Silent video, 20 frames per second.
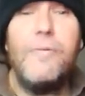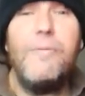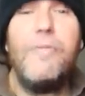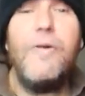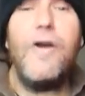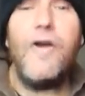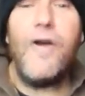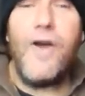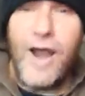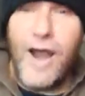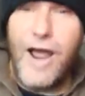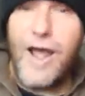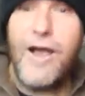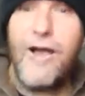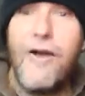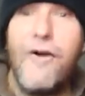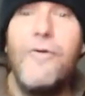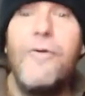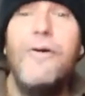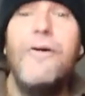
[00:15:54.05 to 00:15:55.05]

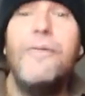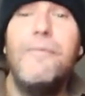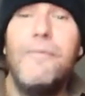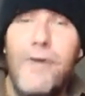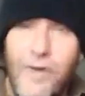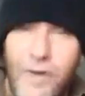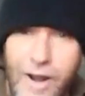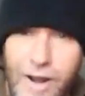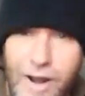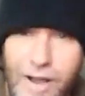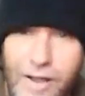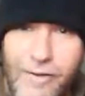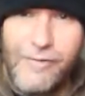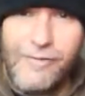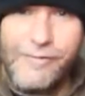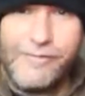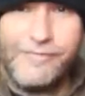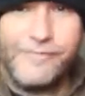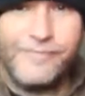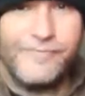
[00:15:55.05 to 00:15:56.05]

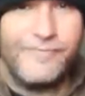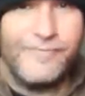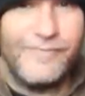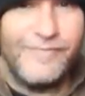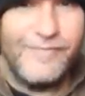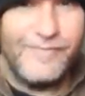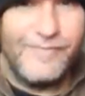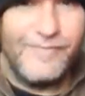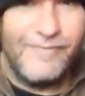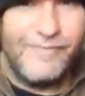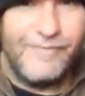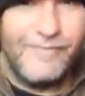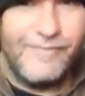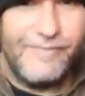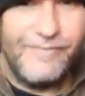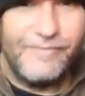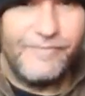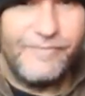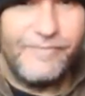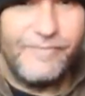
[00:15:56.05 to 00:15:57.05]

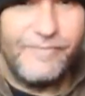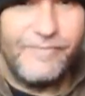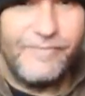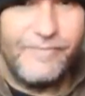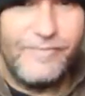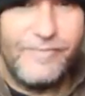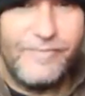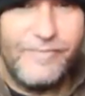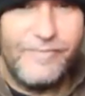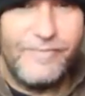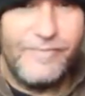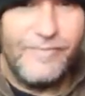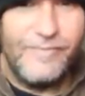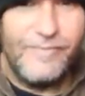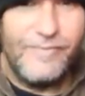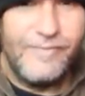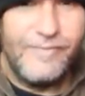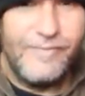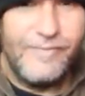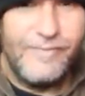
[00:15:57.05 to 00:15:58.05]

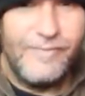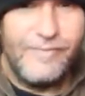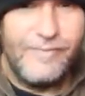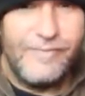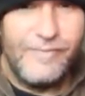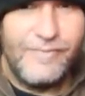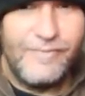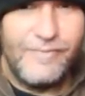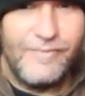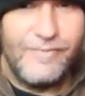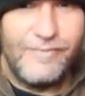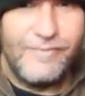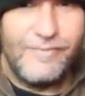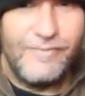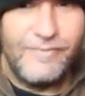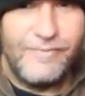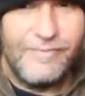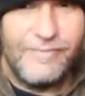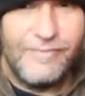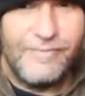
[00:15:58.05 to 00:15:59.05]

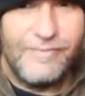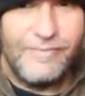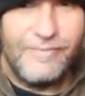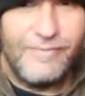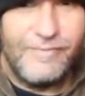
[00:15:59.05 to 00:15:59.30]
[no speech]